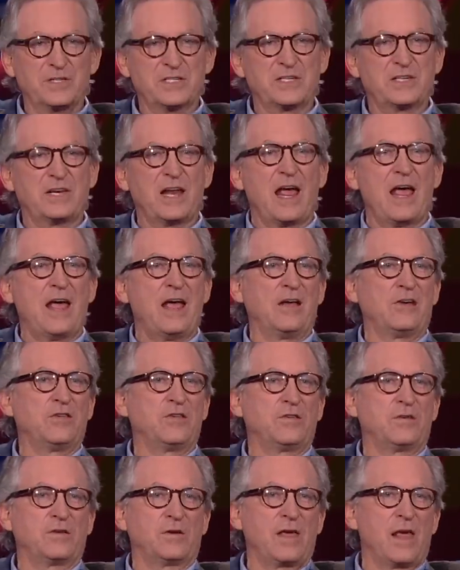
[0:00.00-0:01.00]

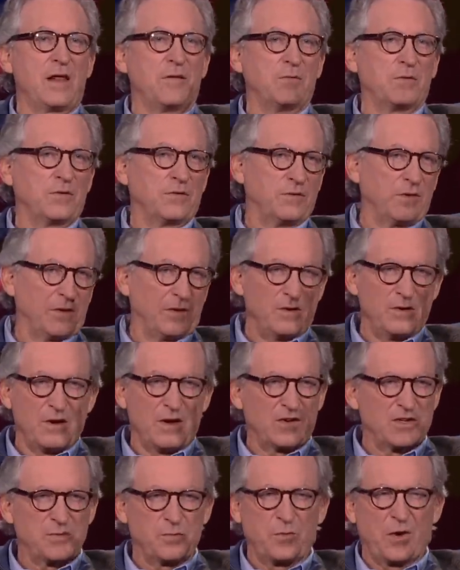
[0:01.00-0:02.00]
mustached, kind of
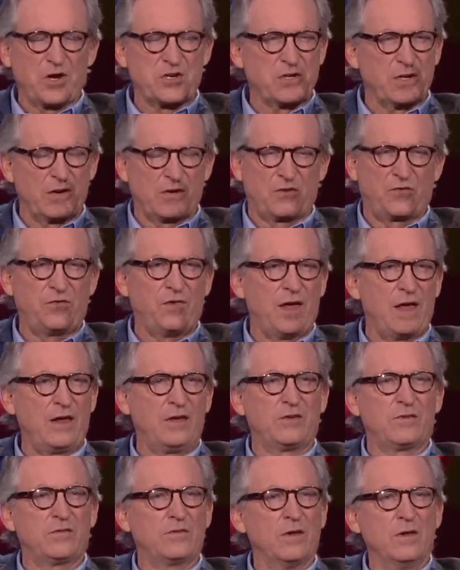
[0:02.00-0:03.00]
expressionless
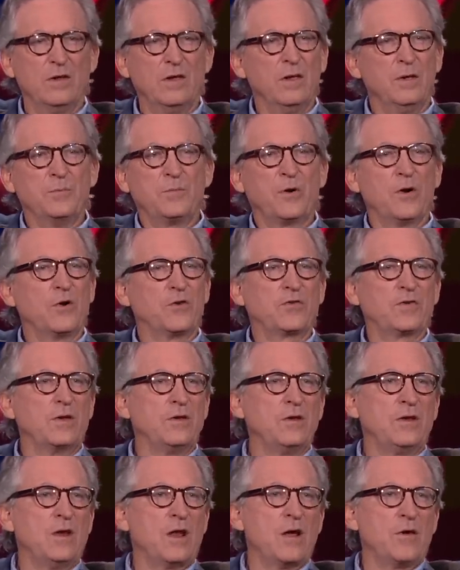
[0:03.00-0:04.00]
face
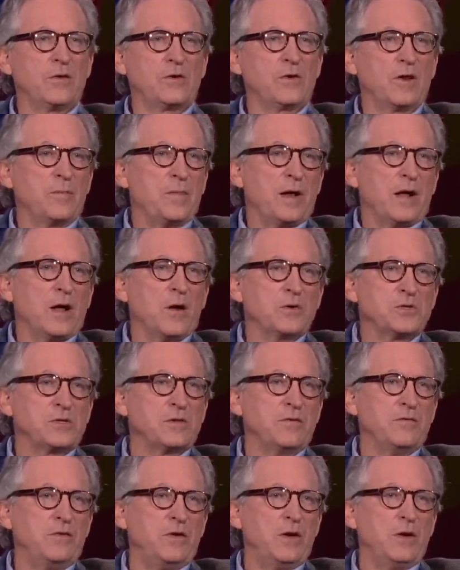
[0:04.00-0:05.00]
person. You know, it could have been a host
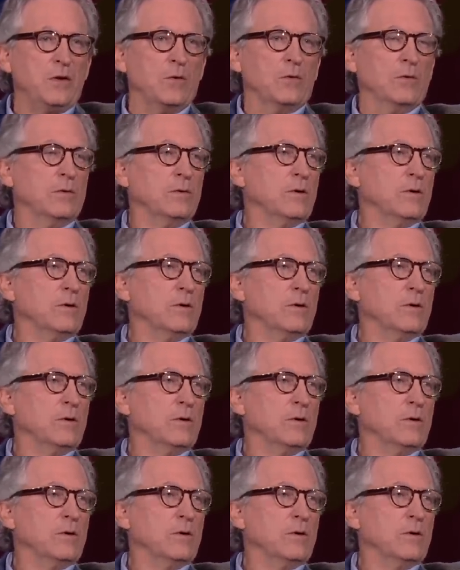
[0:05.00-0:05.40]
of The View.